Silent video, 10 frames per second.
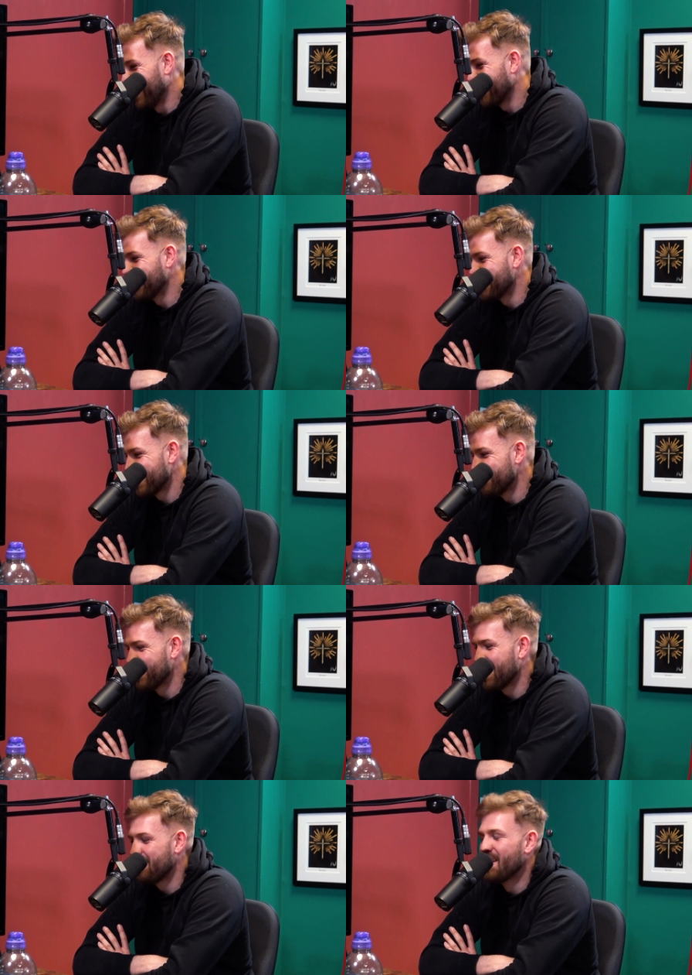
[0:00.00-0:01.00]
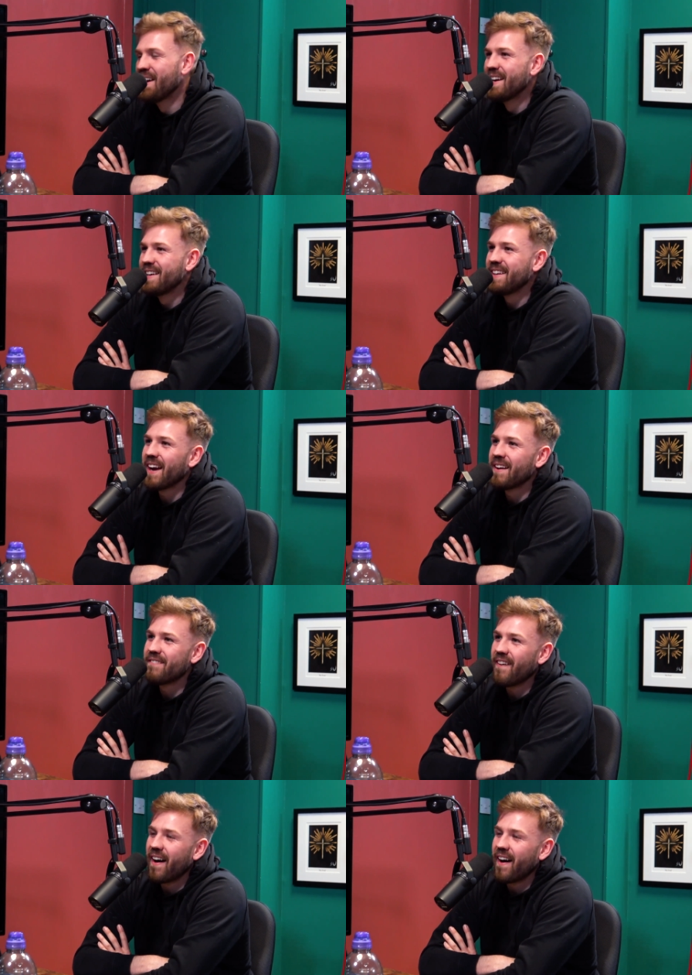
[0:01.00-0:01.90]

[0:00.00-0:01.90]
at the same time, you give